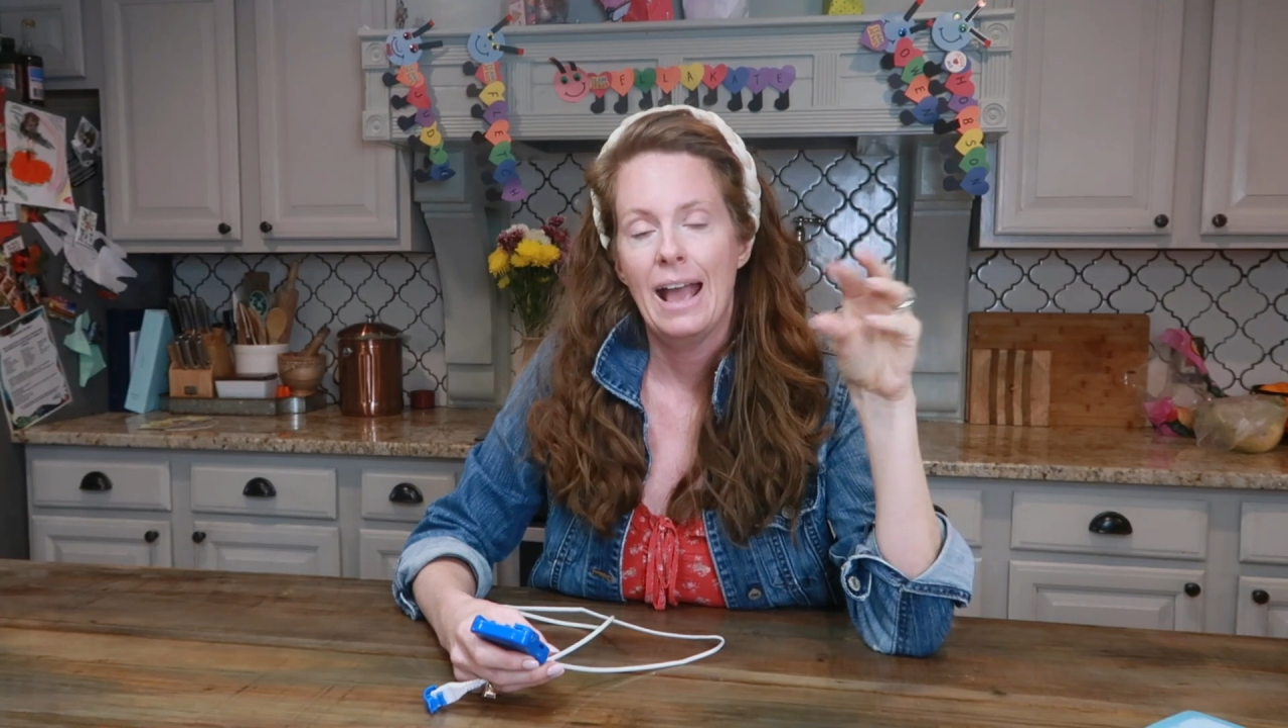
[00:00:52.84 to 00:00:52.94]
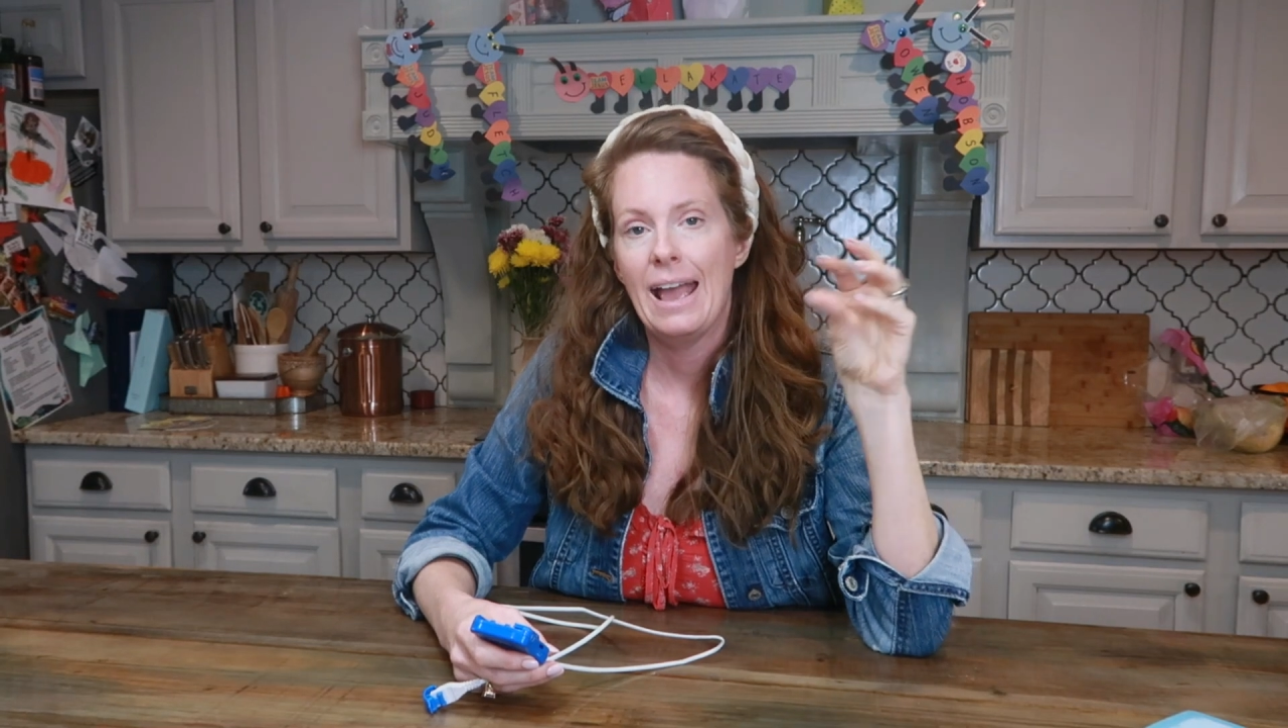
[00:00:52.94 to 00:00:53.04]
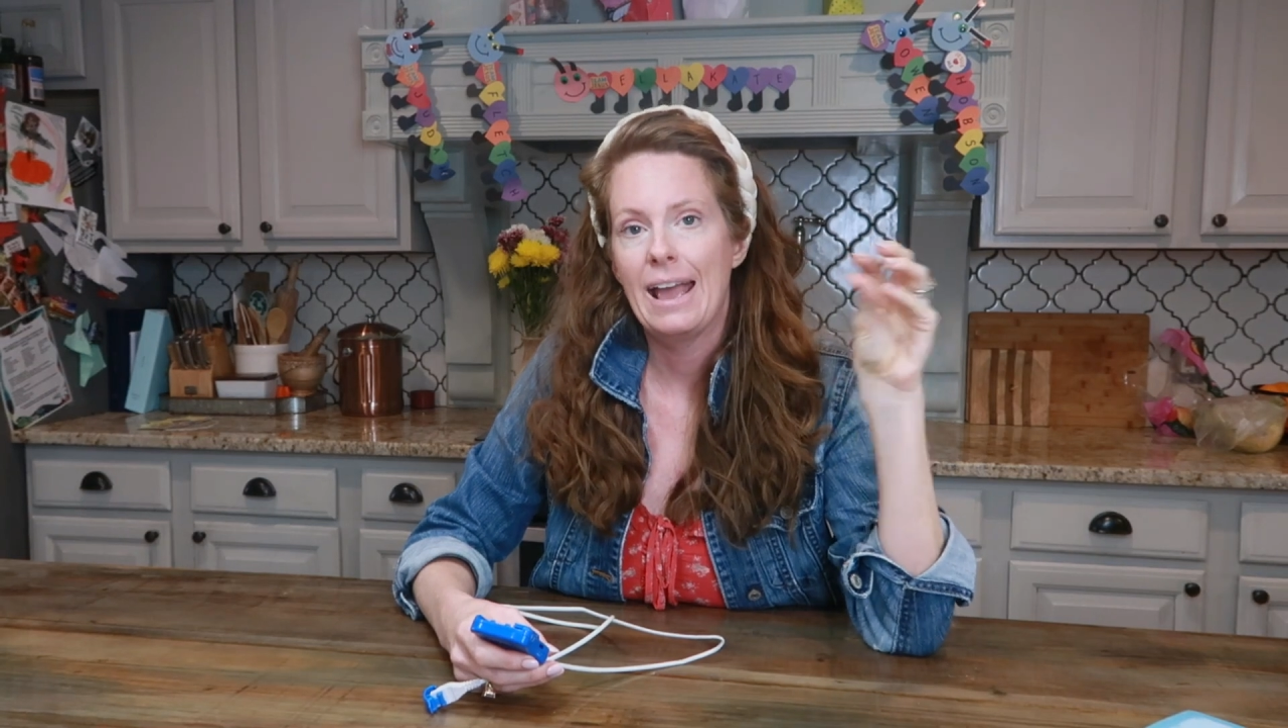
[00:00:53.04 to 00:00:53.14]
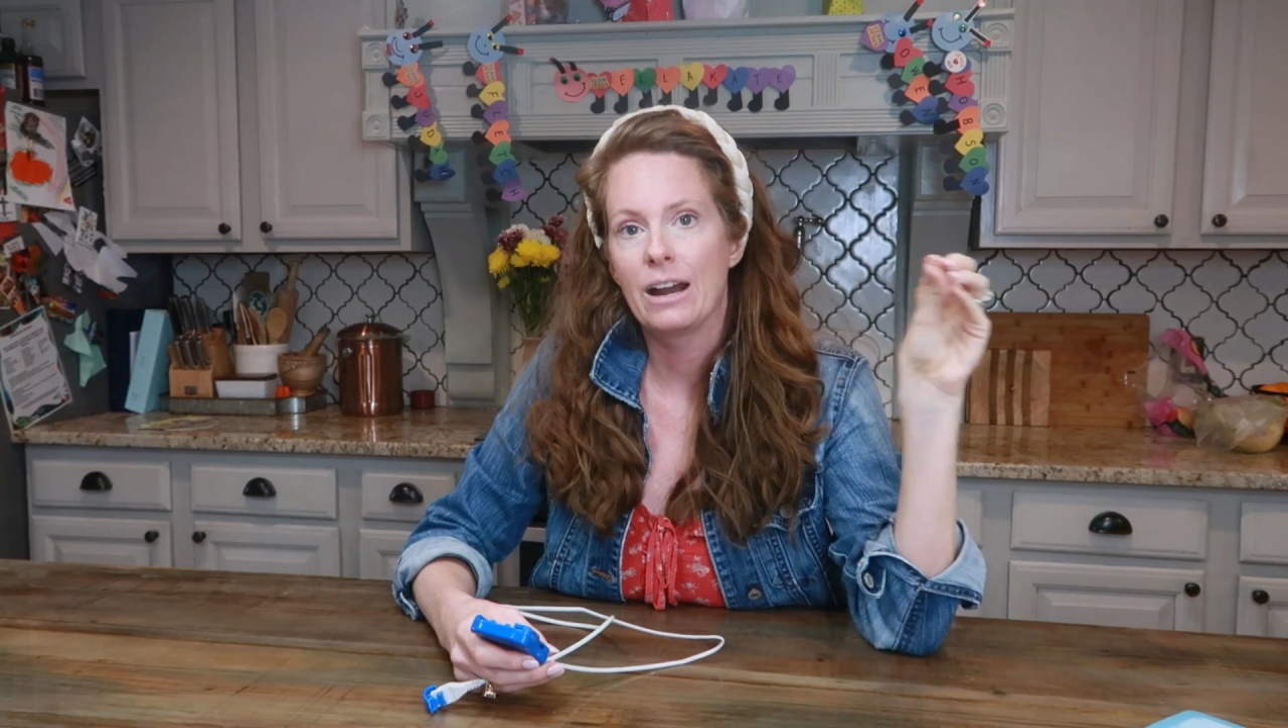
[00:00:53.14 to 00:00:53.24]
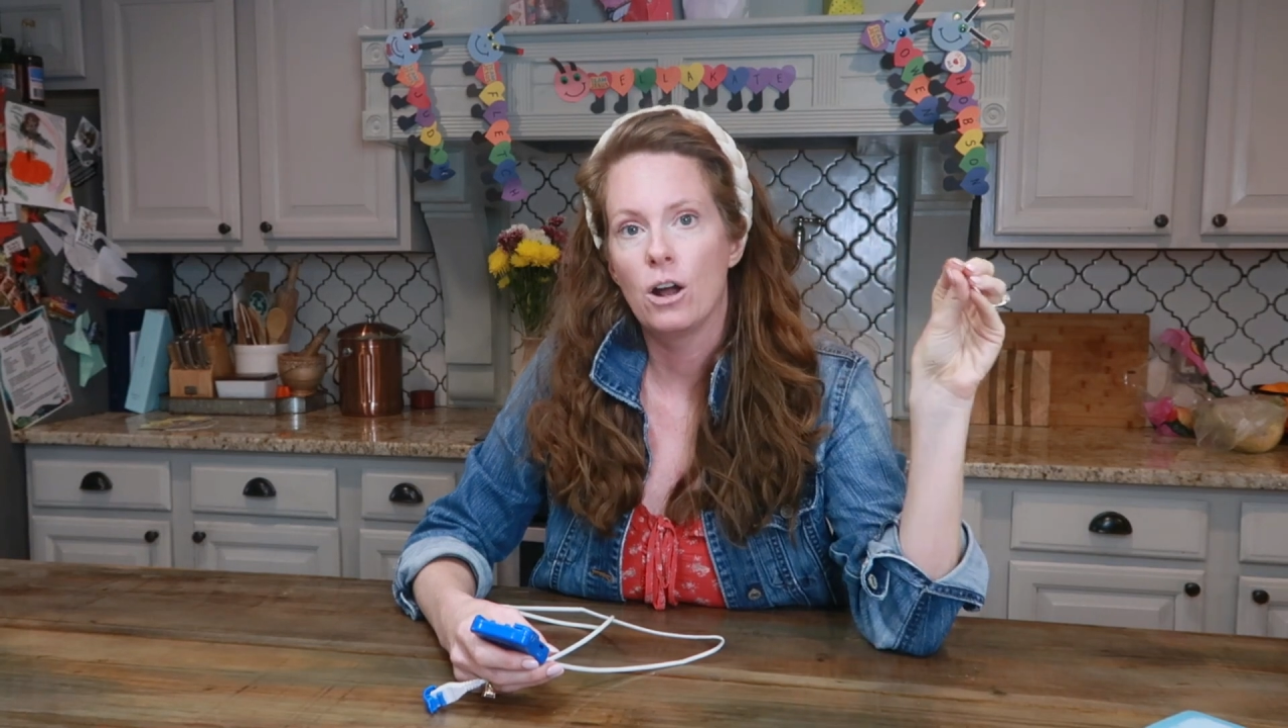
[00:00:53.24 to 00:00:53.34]

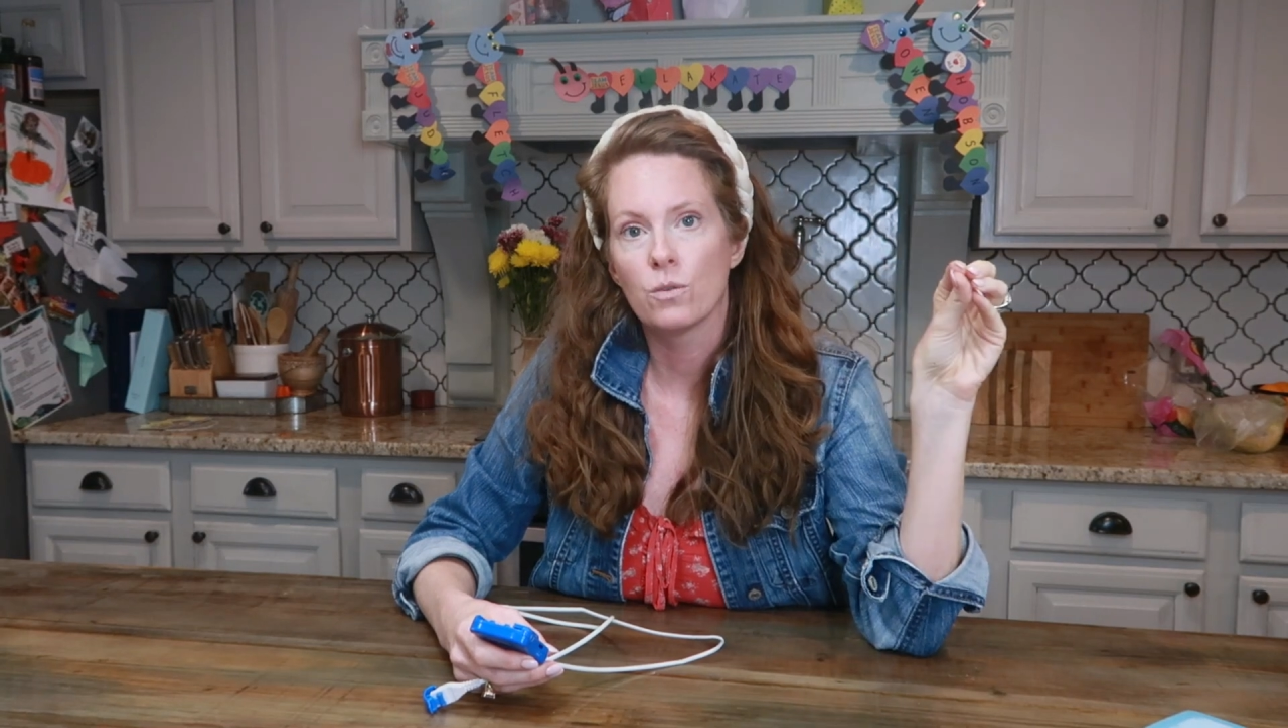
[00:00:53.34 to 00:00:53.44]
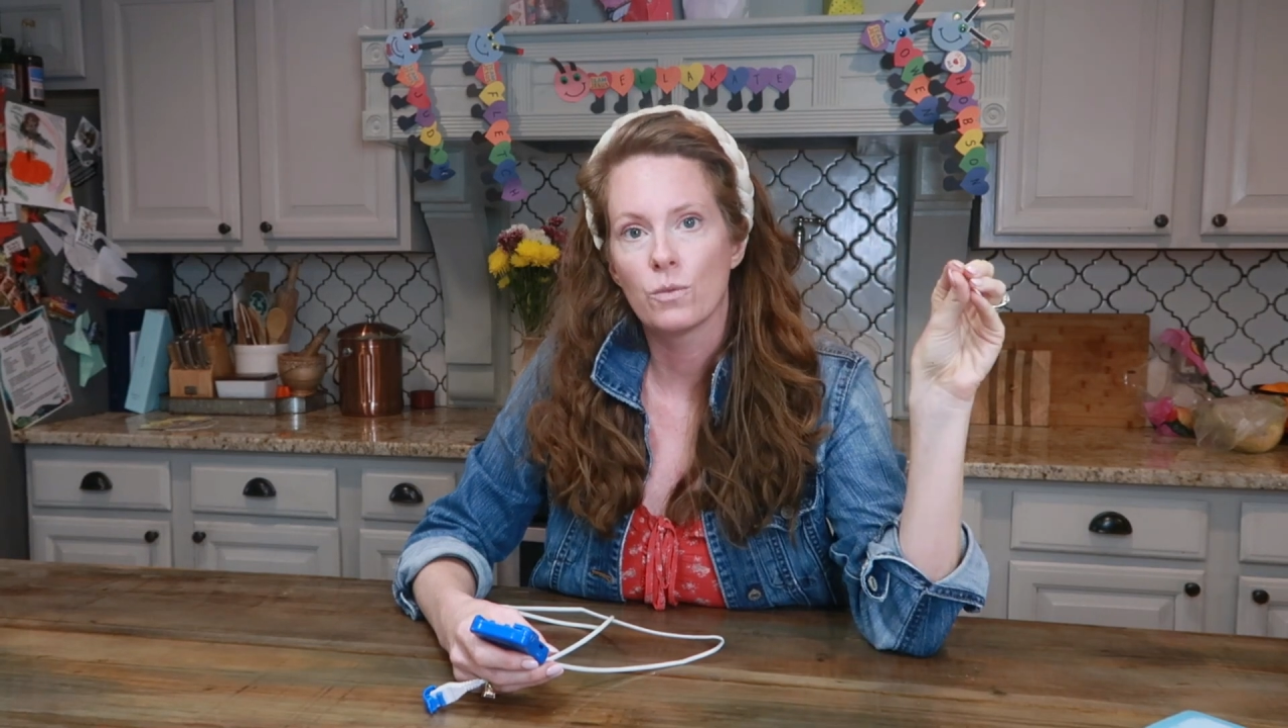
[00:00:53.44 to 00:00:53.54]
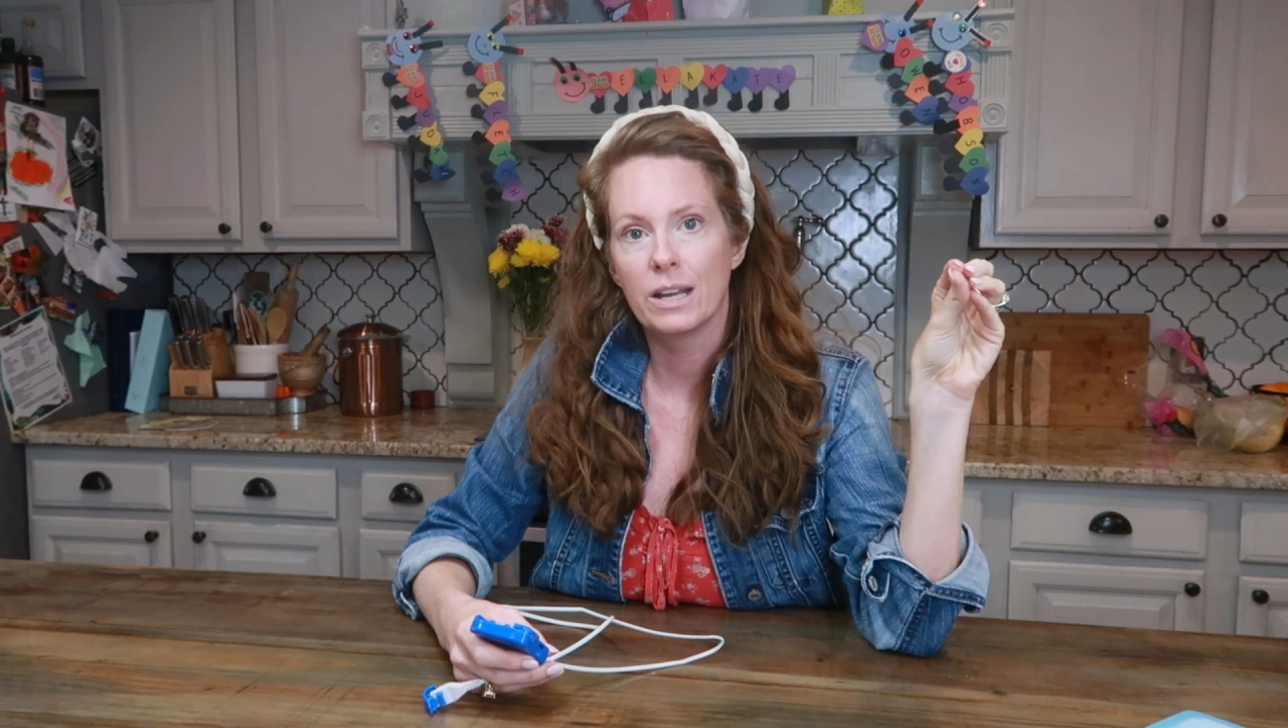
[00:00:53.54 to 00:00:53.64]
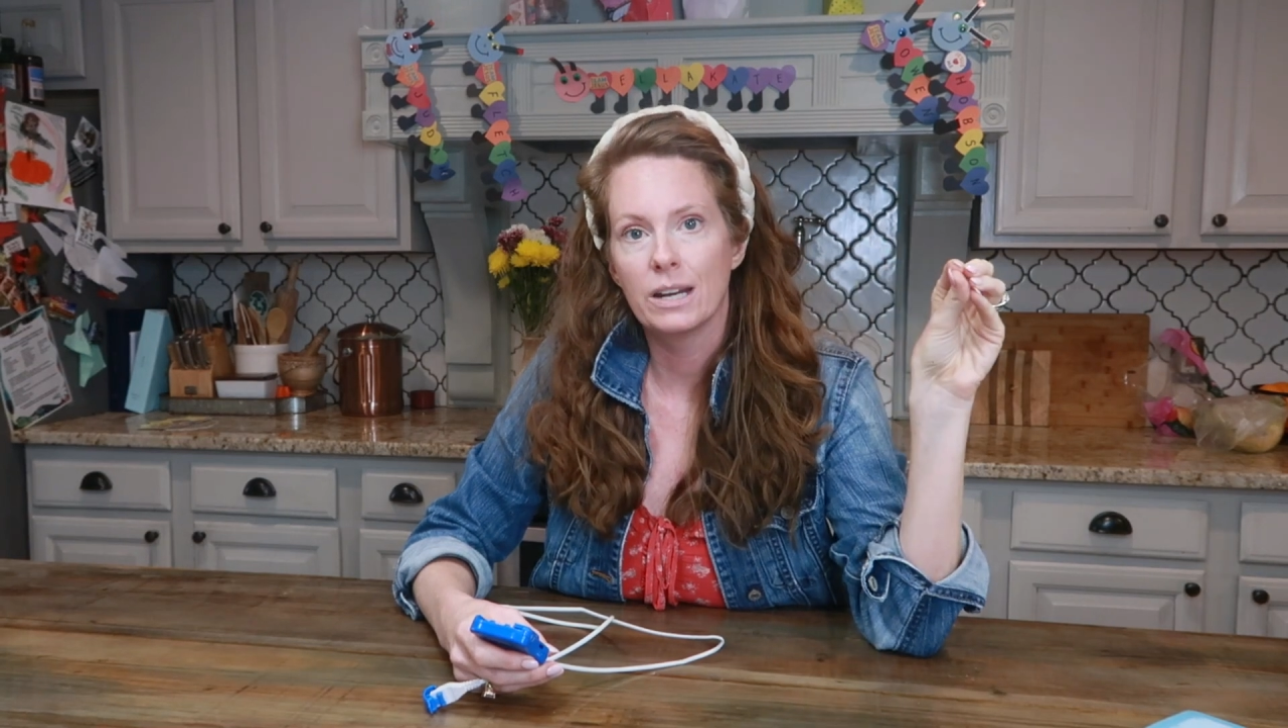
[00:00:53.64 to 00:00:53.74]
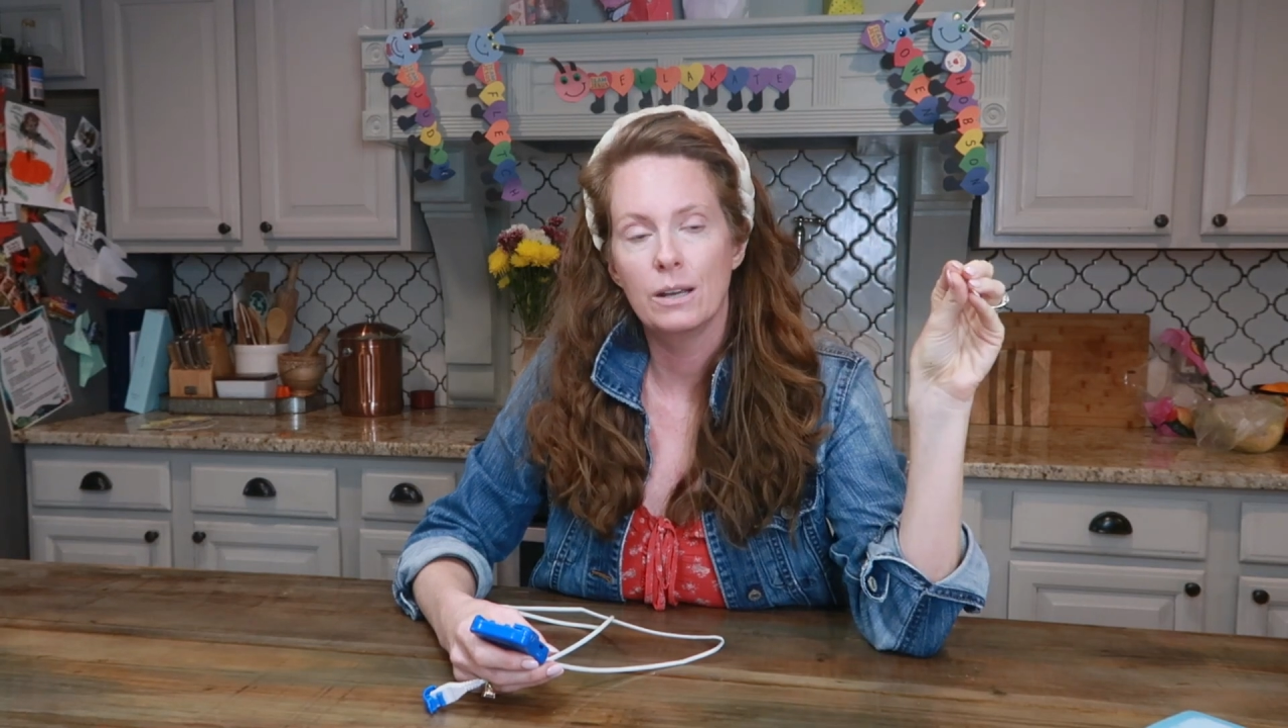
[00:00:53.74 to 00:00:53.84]
And
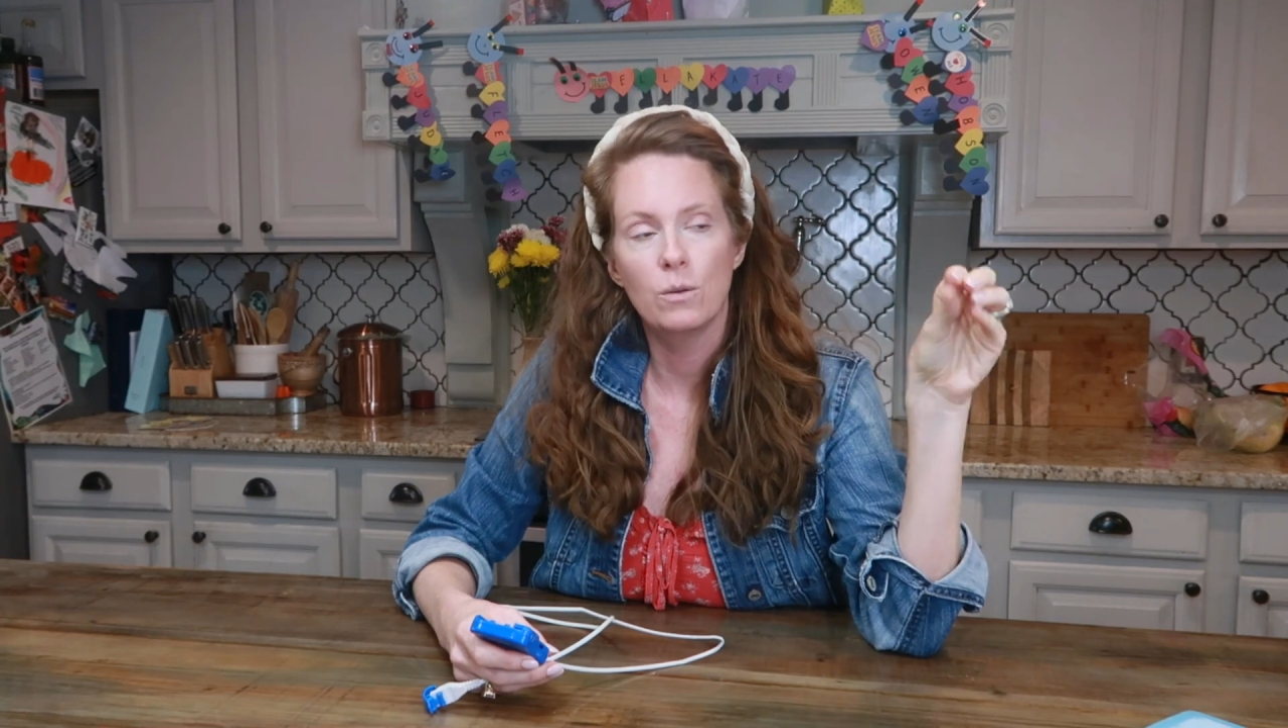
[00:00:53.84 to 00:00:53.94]
already